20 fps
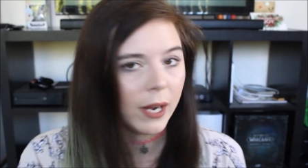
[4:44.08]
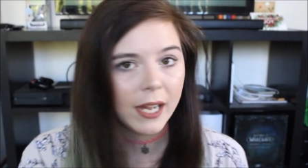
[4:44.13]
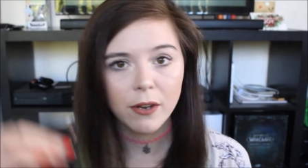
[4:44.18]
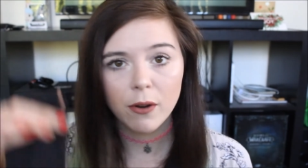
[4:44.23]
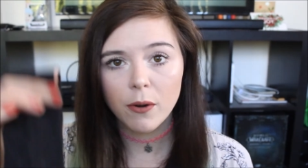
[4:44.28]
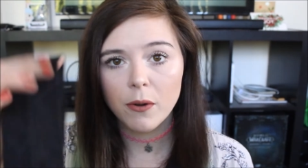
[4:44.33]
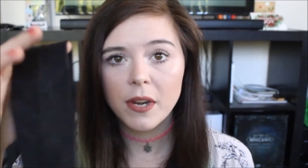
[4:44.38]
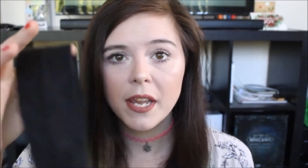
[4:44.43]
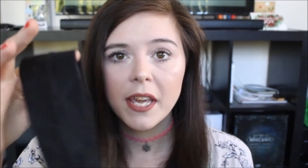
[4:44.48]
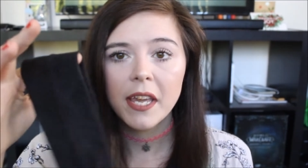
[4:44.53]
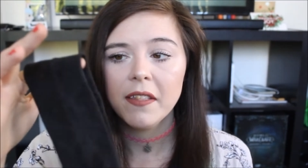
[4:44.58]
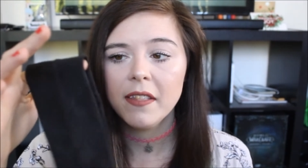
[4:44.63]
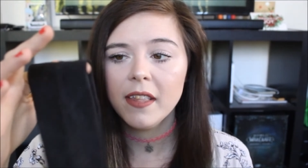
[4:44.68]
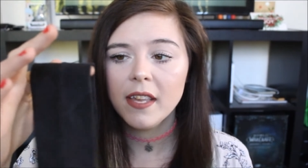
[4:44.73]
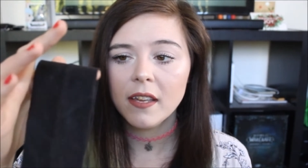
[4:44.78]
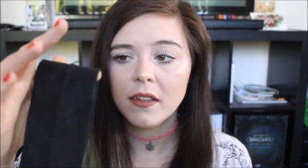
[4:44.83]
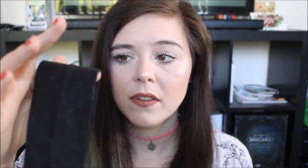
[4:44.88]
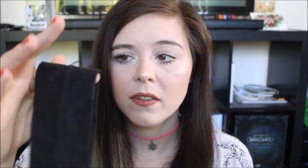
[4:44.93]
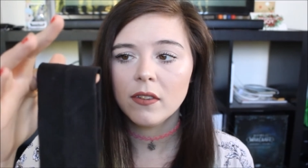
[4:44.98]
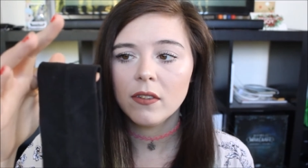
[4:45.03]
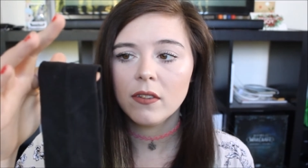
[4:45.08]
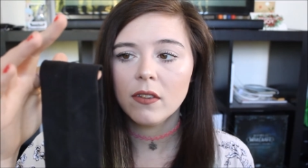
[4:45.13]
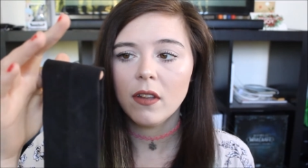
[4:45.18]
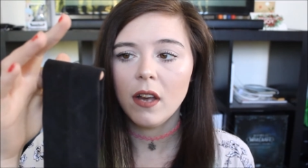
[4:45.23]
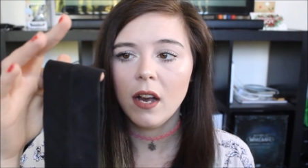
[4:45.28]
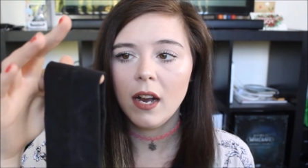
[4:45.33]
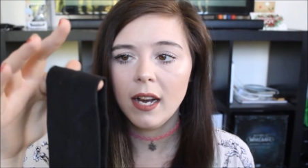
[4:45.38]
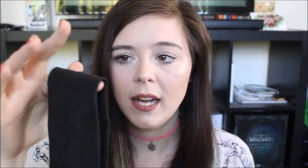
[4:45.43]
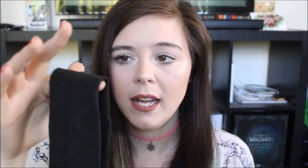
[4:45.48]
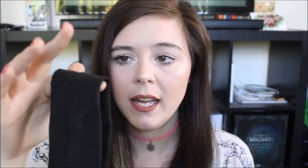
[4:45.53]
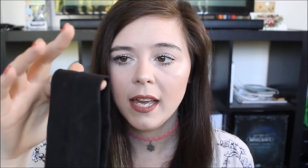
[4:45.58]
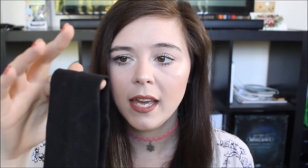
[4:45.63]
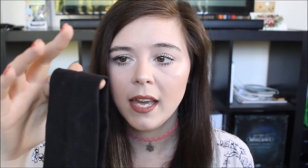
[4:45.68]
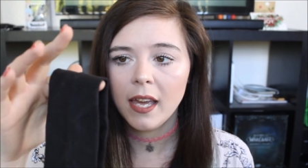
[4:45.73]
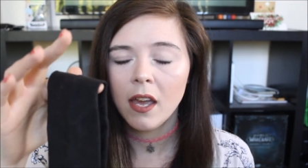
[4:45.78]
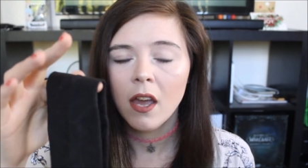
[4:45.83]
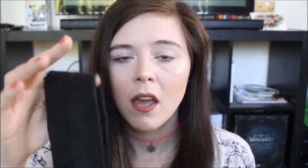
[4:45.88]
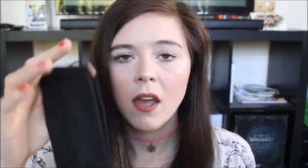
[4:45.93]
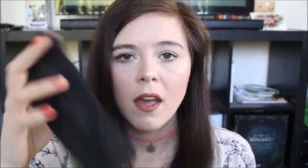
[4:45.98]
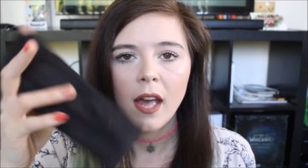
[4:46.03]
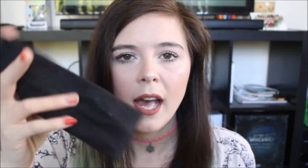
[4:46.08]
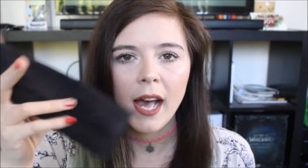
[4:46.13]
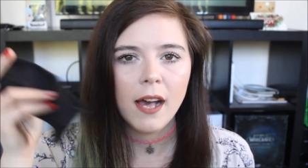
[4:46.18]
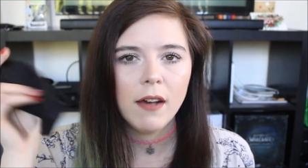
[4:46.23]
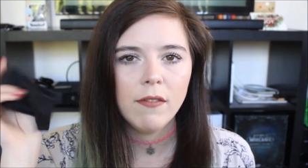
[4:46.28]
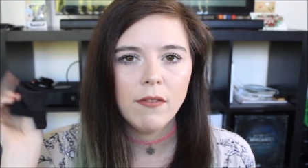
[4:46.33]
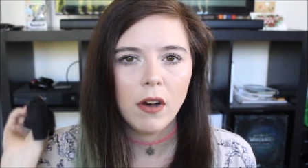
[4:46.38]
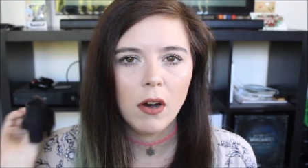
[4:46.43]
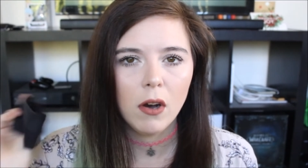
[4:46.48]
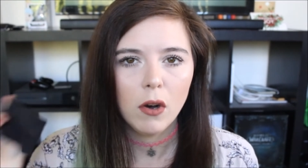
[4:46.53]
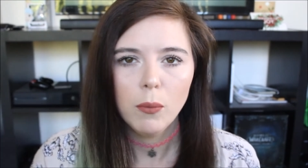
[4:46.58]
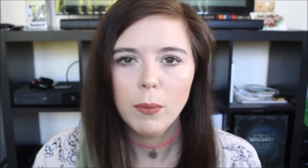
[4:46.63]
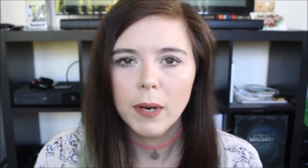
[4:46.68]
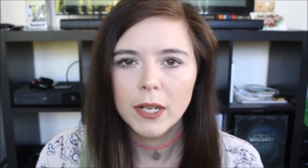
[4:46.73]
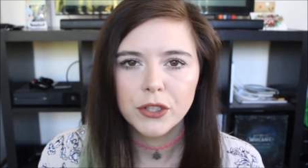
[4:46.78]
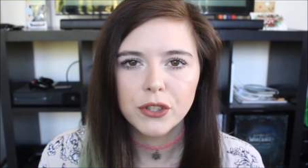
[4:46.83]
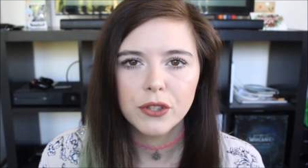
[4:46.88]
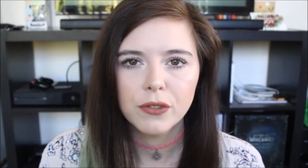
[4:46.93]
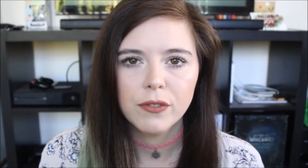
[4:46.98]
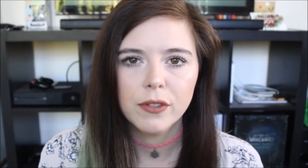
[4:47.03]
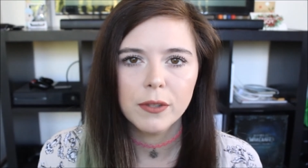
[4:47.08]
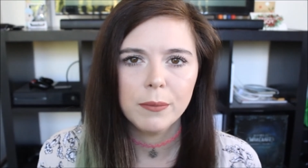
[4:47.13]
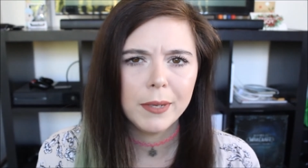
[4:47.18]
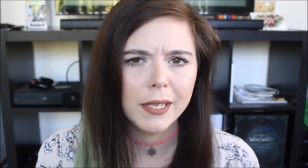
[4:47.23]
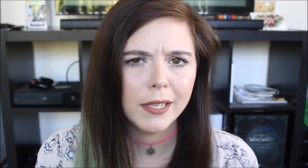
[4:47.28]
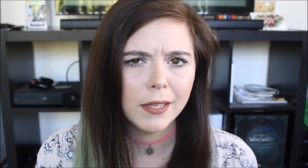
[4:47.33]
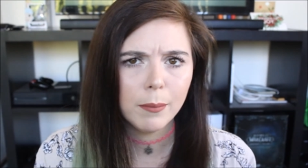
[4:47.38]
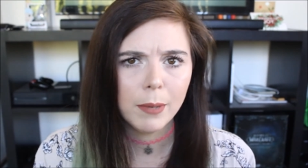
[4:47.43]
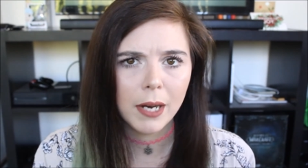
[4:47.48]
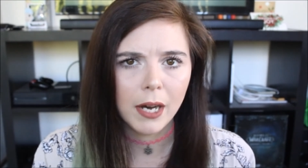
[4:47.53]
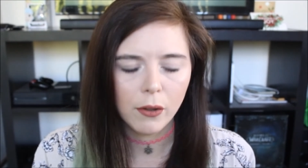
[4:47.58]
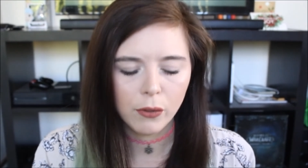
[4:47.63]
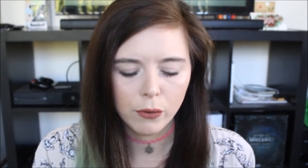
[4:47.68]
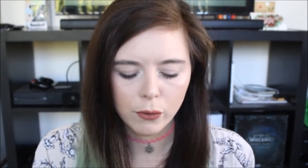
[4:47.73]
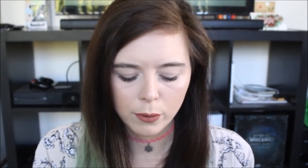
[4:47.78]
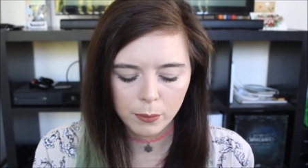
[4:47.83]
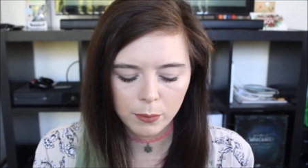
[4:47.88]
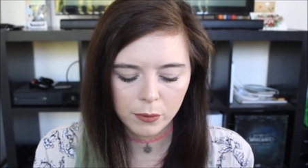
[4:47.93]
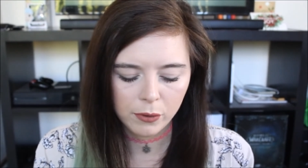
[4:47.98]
I don't need this. I have a whole bunch of them in the bathroom,